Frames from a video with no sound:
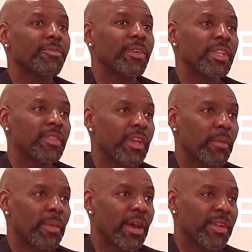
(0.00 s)
funny thing
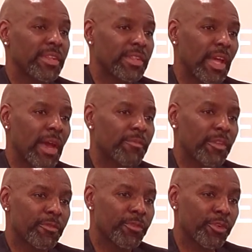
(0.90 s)
about it,
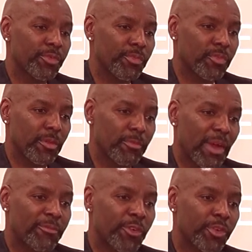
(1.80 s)

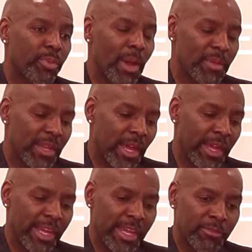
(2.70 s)
my first property that
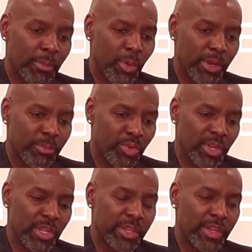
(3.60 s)
I ever bought in
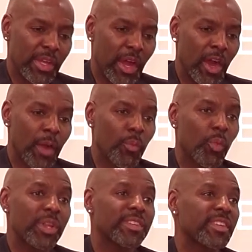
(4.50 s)
Brooklyn,
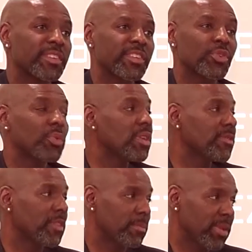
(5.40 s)
162
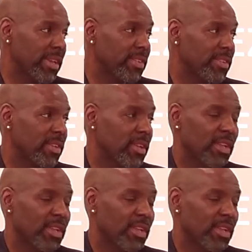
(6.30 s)
Clifton Place, mm-hmm.